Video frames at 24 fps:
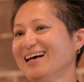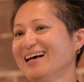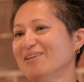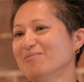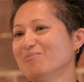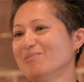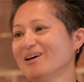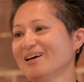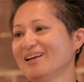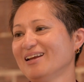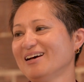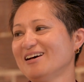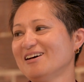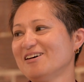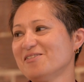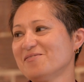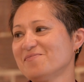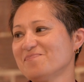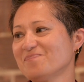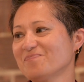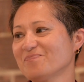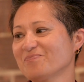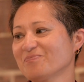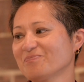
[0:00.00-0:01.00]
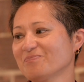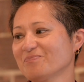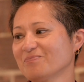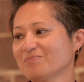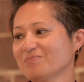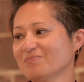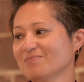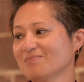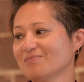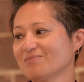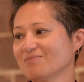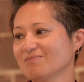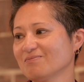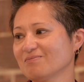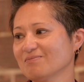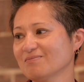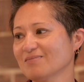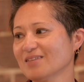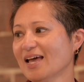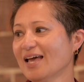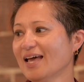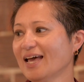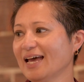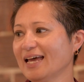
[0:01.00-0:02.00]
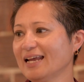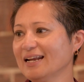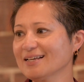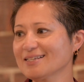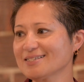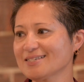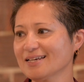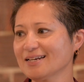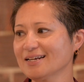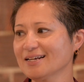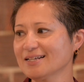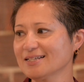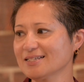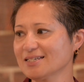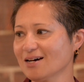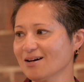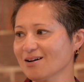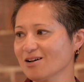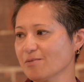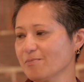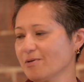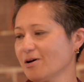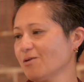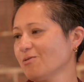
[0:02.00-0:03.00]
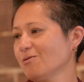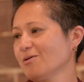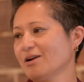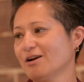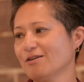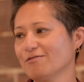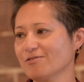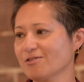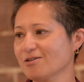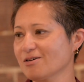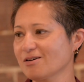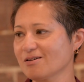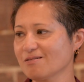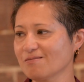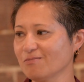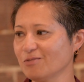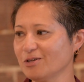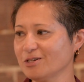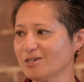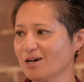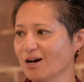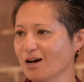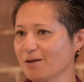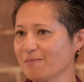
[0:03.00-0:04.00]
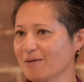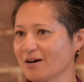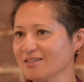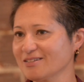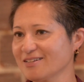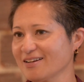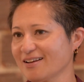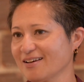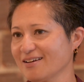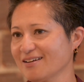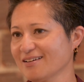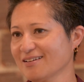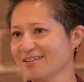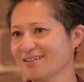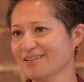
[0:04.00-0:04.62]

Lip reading: but and excited to talk about whatever we talk about today.